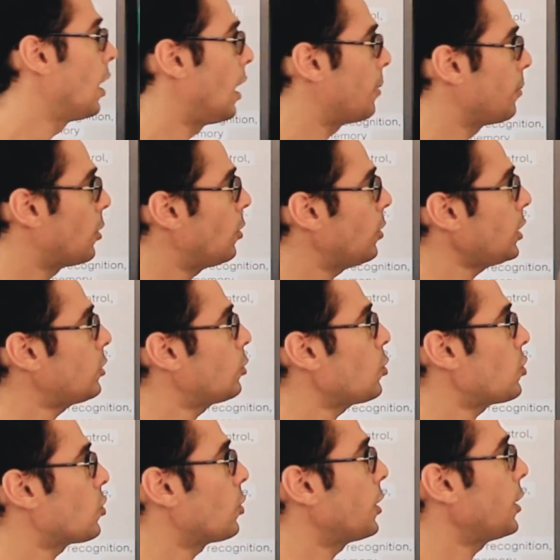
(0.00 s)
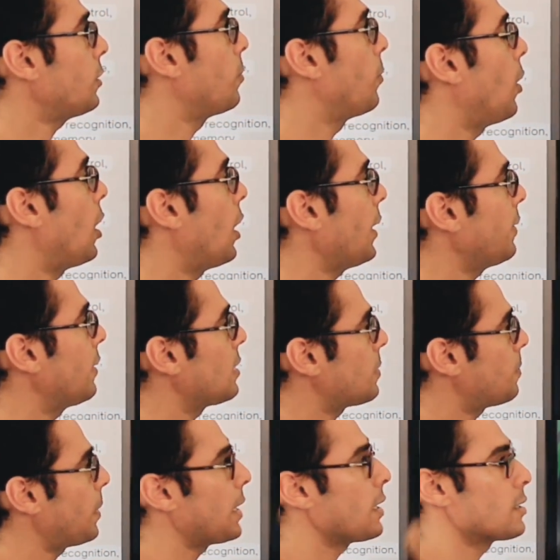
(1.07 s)
I'm going to start by the
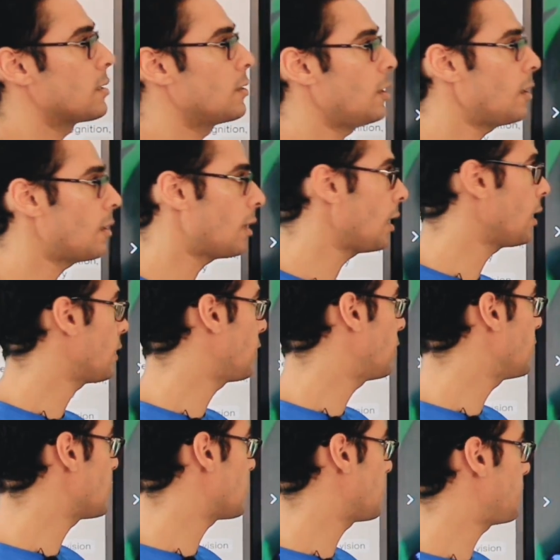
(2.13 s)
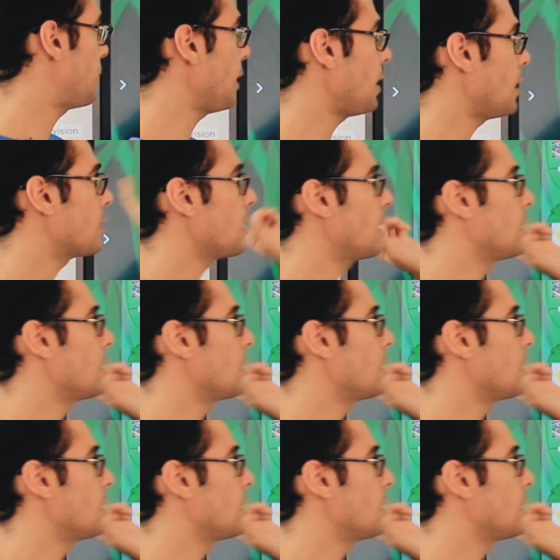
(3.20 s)
space. Do you think the space